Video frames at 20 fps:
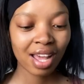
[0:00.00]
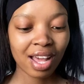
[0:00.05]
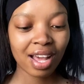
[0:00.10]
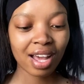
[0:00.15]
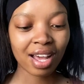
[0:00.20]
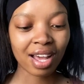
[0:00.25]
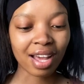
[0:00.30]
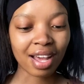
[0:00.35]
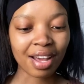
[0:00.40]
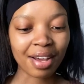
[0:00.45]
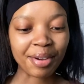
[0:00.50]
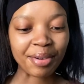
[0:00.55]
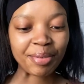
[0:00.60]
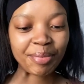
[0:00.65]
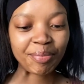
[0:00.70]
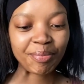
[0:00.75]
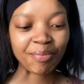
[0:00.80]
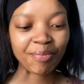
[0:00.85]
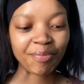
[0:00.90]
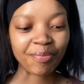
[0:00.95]

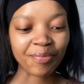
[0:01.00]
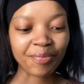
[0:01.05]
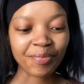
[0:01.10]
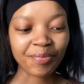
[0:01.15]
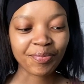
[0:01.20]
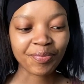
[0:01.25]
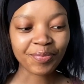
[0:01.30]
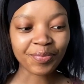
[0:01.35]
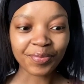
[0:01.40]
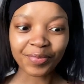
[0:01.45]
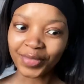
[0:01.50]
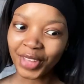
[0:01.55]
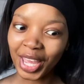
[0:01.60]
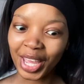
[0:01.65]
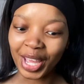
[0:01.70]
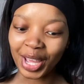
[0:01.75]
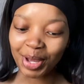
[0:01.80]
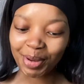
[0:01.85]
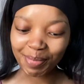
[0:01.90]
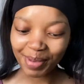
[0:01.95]

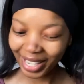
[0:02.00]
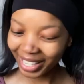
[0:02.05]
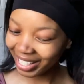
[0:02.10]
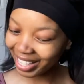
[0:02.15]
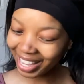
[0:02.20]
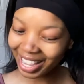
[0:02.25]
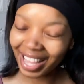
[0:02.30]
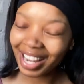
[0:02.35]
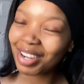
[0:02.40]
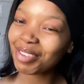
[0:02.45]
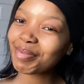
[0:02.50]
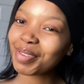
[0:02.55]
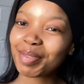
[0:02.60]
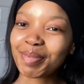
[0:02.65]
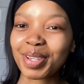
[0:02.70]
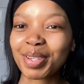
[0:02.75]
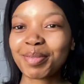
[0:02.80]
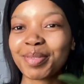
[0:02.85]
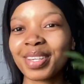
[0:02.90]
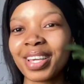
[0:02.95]
But yeah, I love my
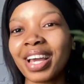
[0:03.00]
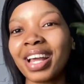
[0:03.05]
baby.